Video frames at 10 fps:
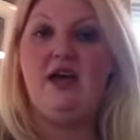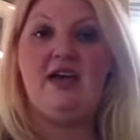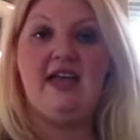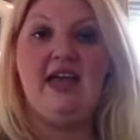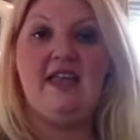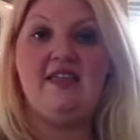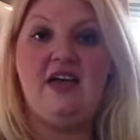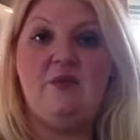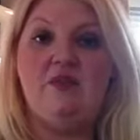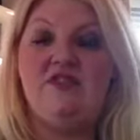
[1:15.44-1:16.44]
again,
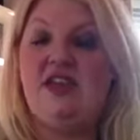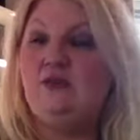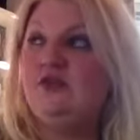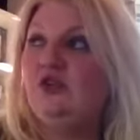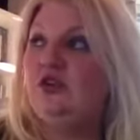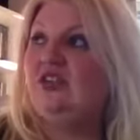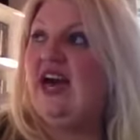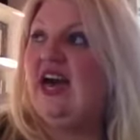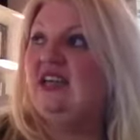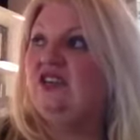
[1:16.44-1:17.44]
that one sounds good.
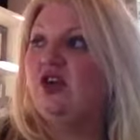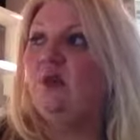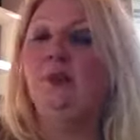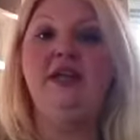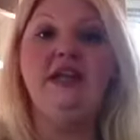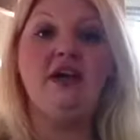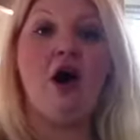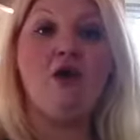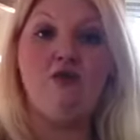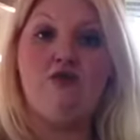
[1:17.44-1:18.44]
And complete
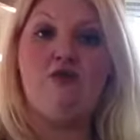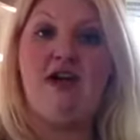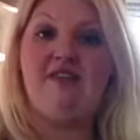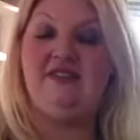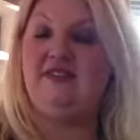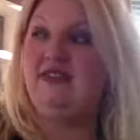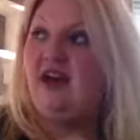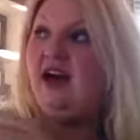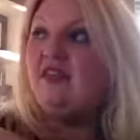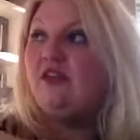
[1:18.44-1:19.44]
contrast to that,